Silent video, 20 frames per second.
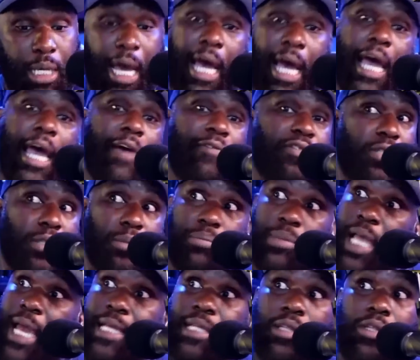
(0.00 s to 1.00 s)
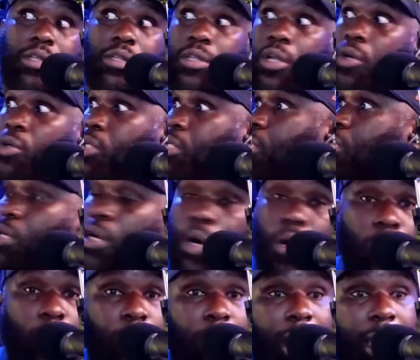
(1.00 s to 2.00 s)
I have some like
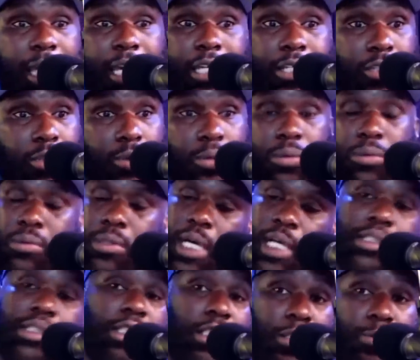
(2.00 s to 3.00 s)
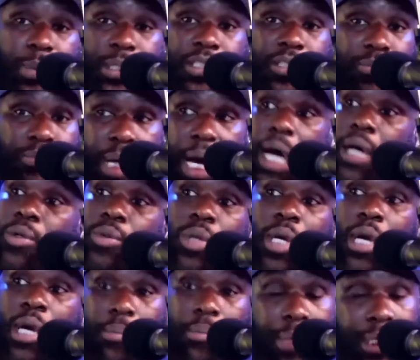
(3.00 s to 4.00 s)
30-year-old age oud. That's an expensive bottle,
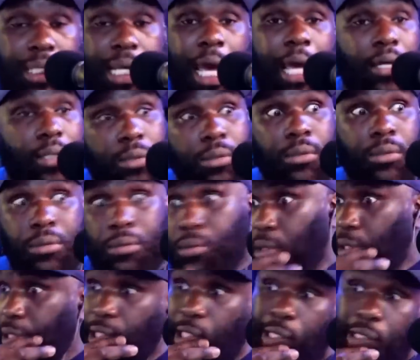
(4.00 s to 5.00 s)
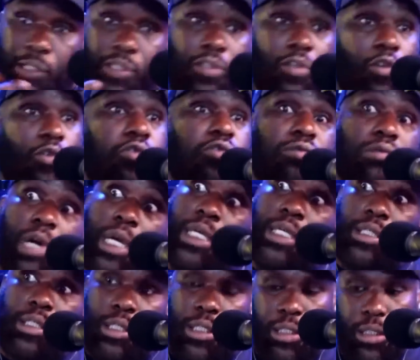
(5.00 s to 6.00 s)
but that oud is
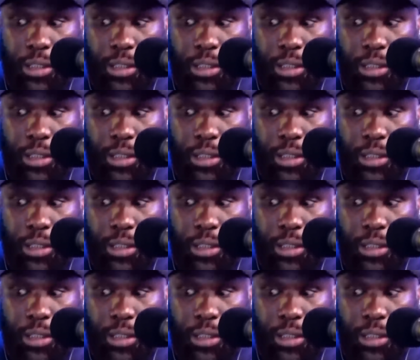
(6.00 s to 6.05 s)
crazy.